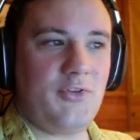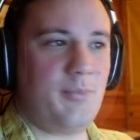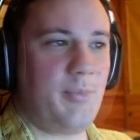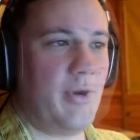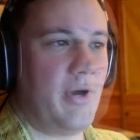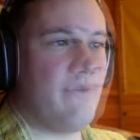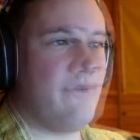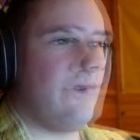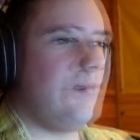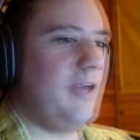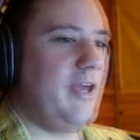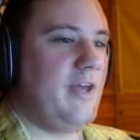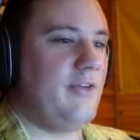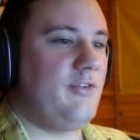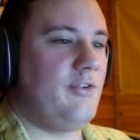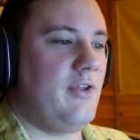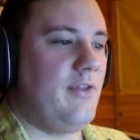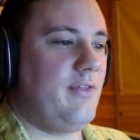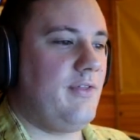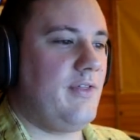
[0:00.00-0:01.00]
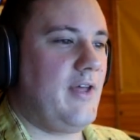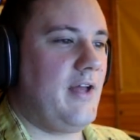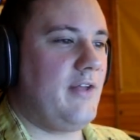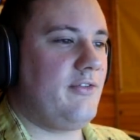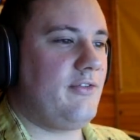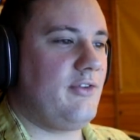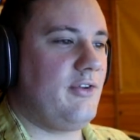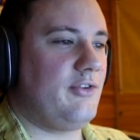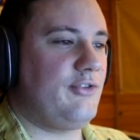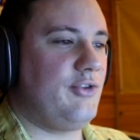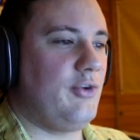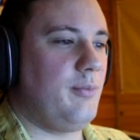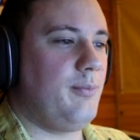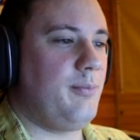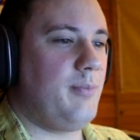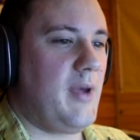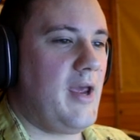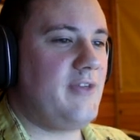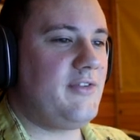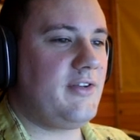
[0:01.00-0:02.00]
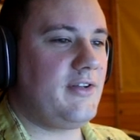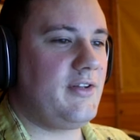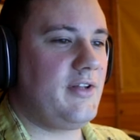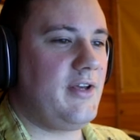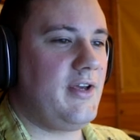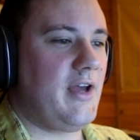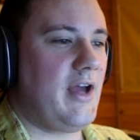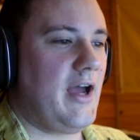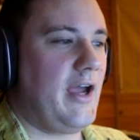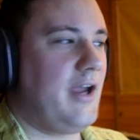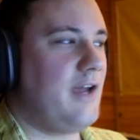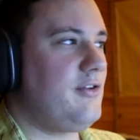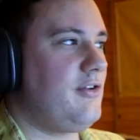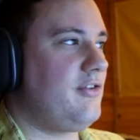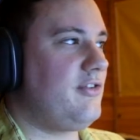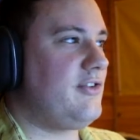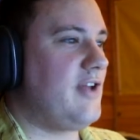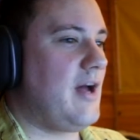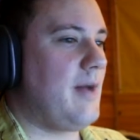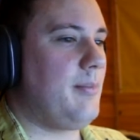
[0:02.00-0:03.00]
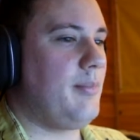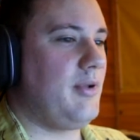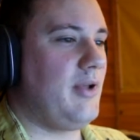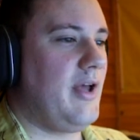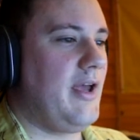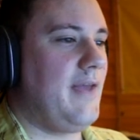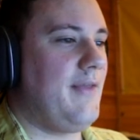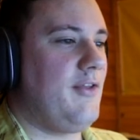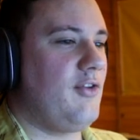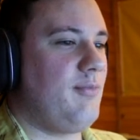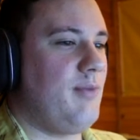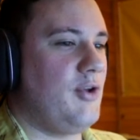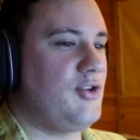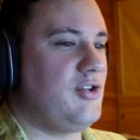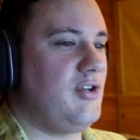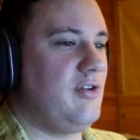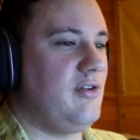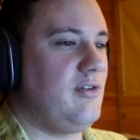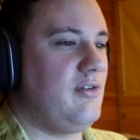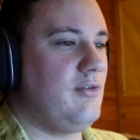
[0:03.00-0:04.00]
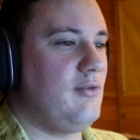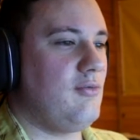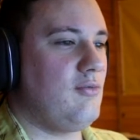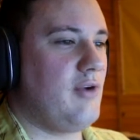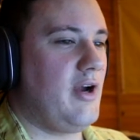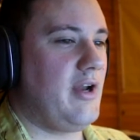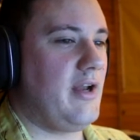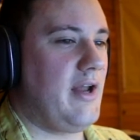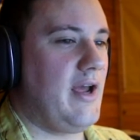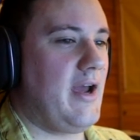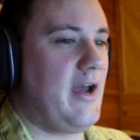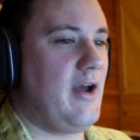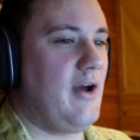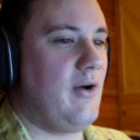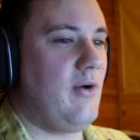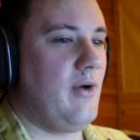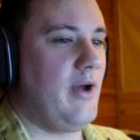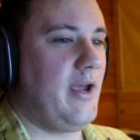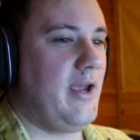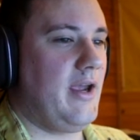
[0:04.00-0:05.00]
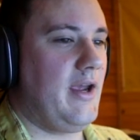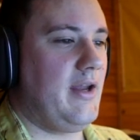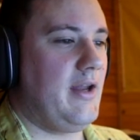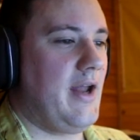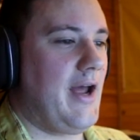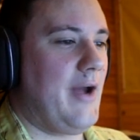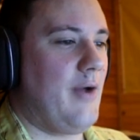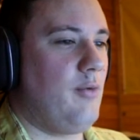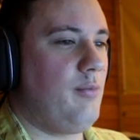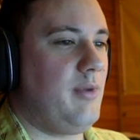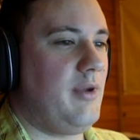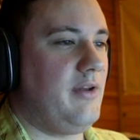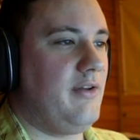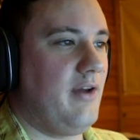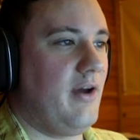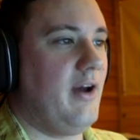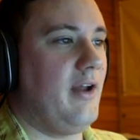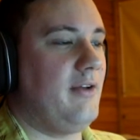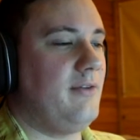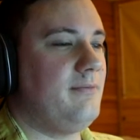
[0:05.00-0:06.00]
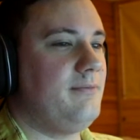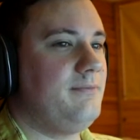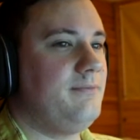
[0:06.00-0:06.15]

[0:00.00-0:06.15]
Perfect. But yeah, so basically I could just stop playing this mission right now and I would be done.